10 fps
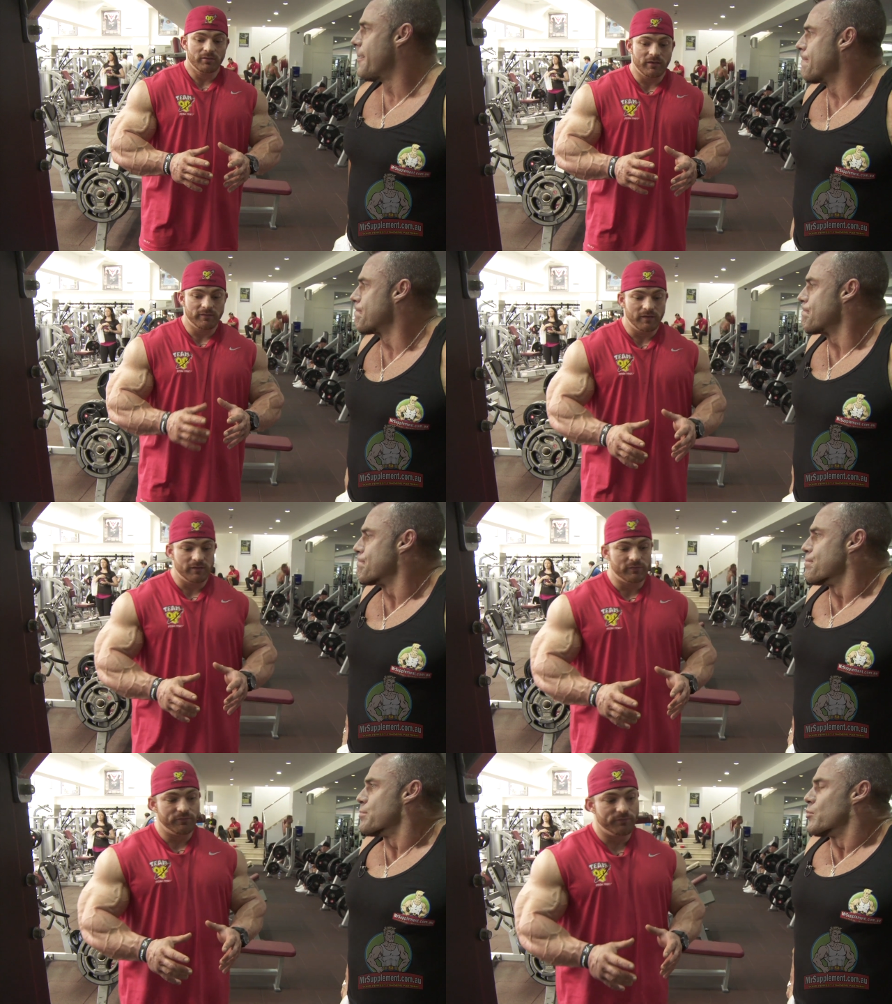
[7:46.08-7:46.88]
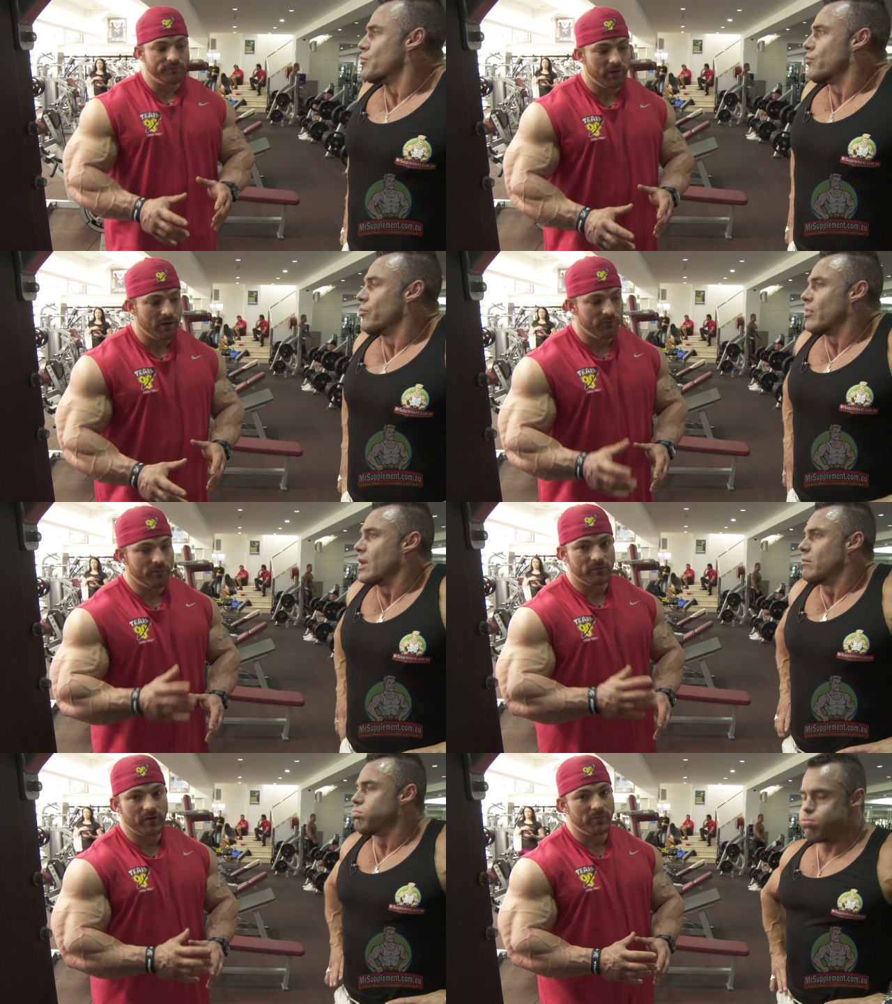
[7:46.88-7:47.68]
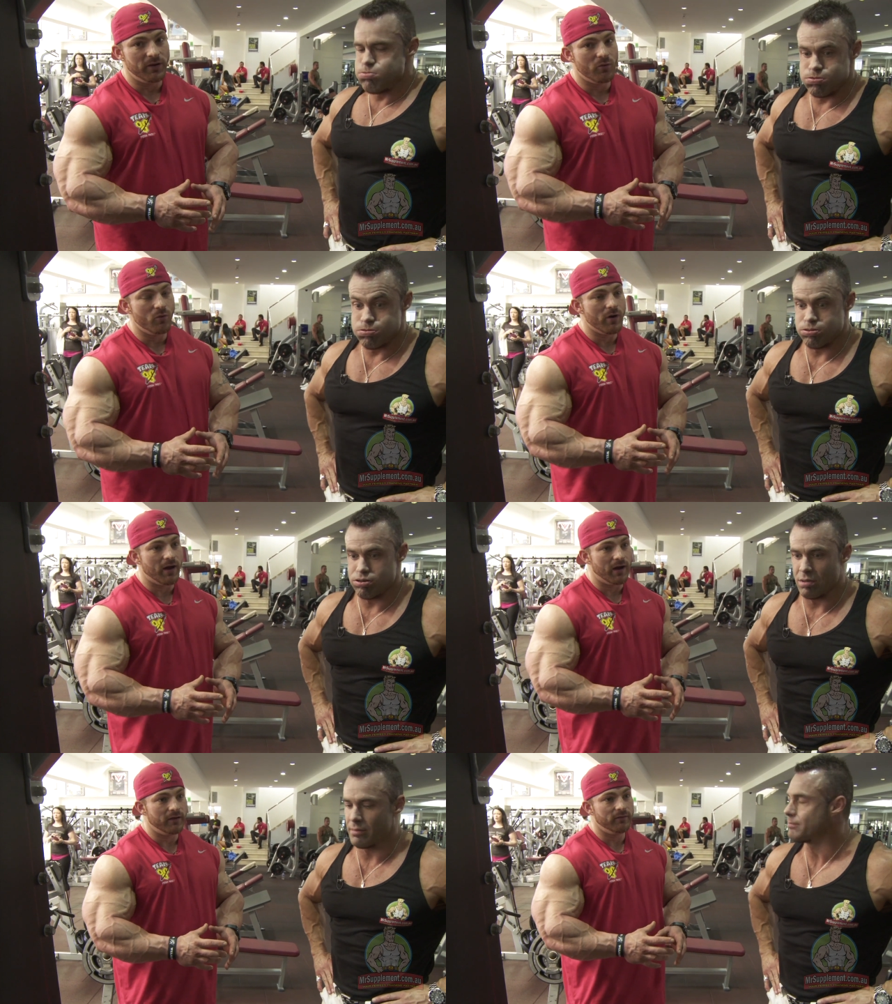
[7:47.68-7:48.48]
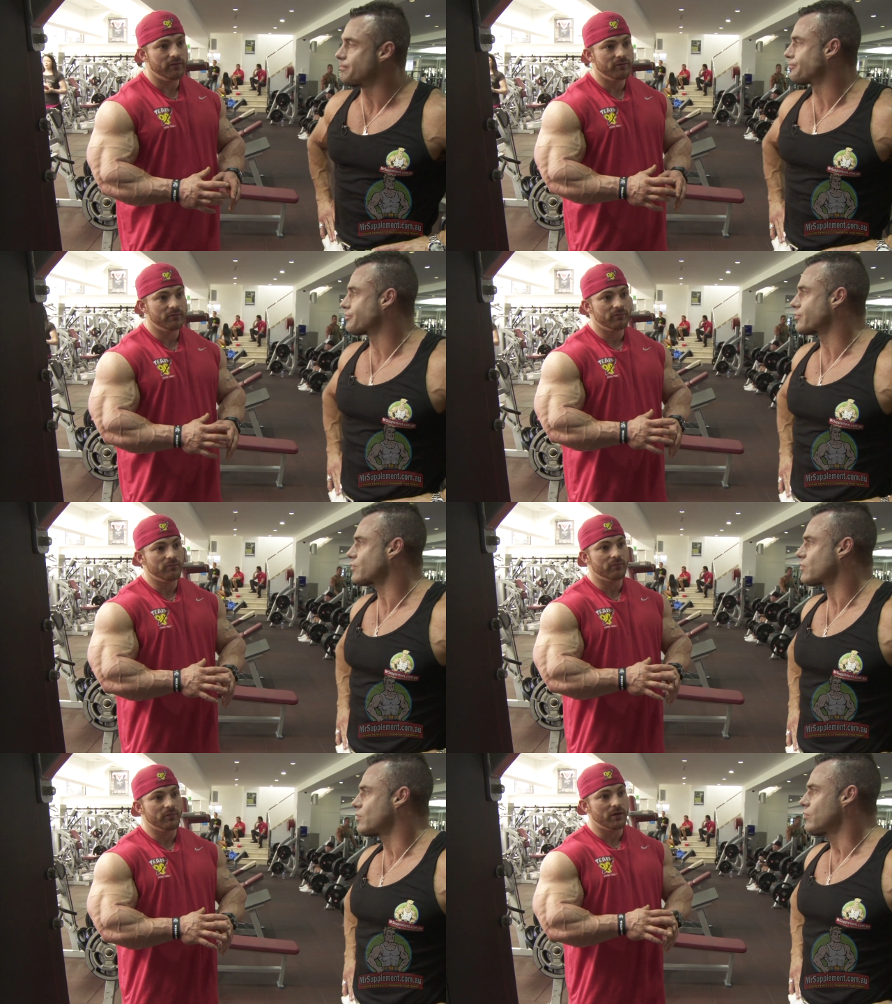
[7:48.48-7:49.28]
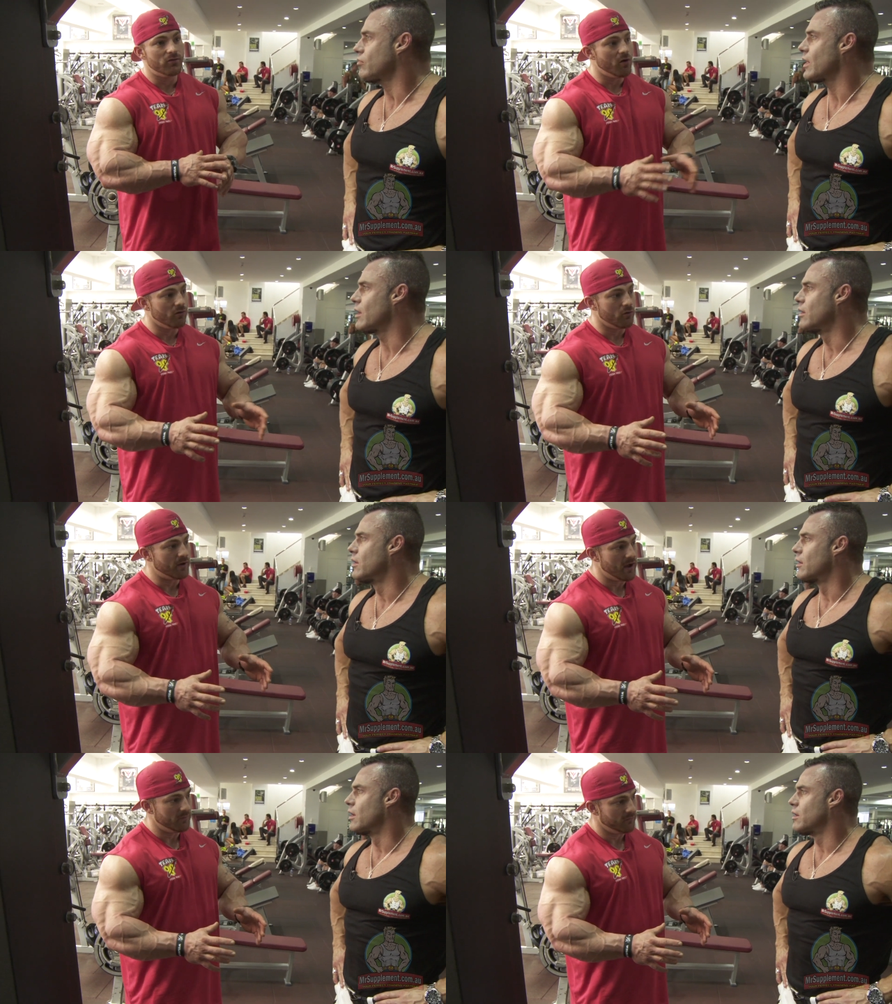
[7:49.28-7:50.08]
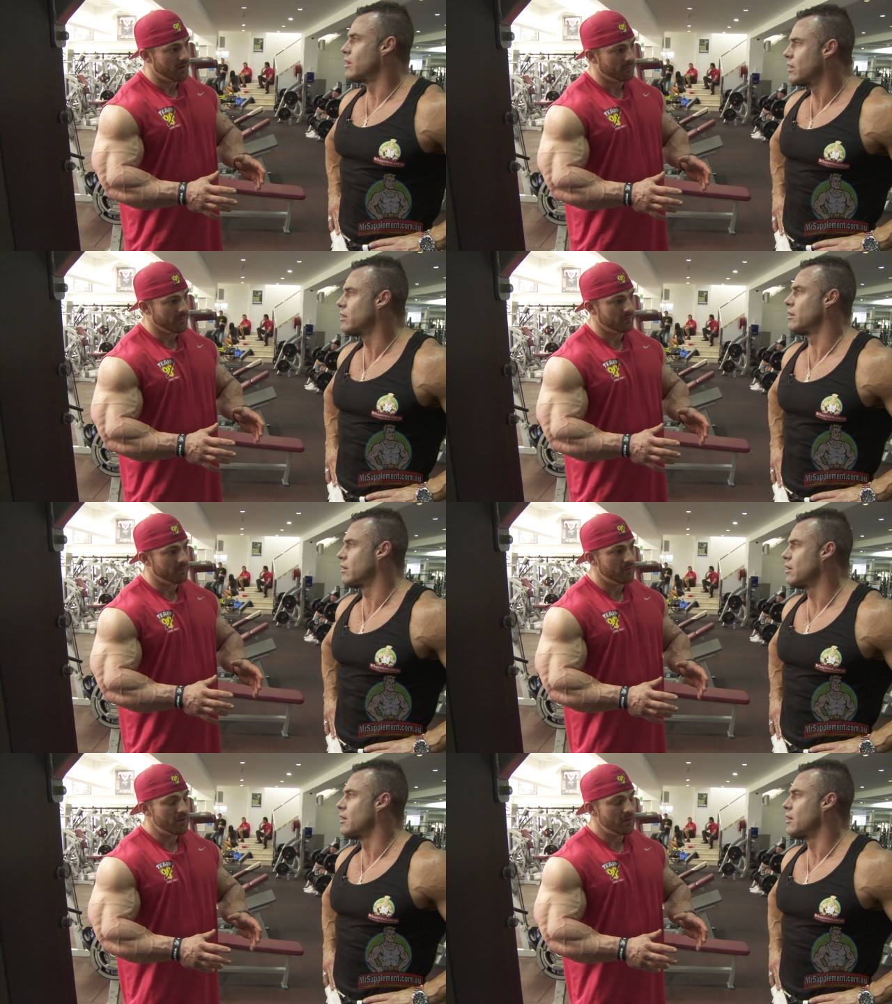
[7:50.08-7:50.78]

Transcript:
Speaker 1: this is coming from somebody who had a not good arm development.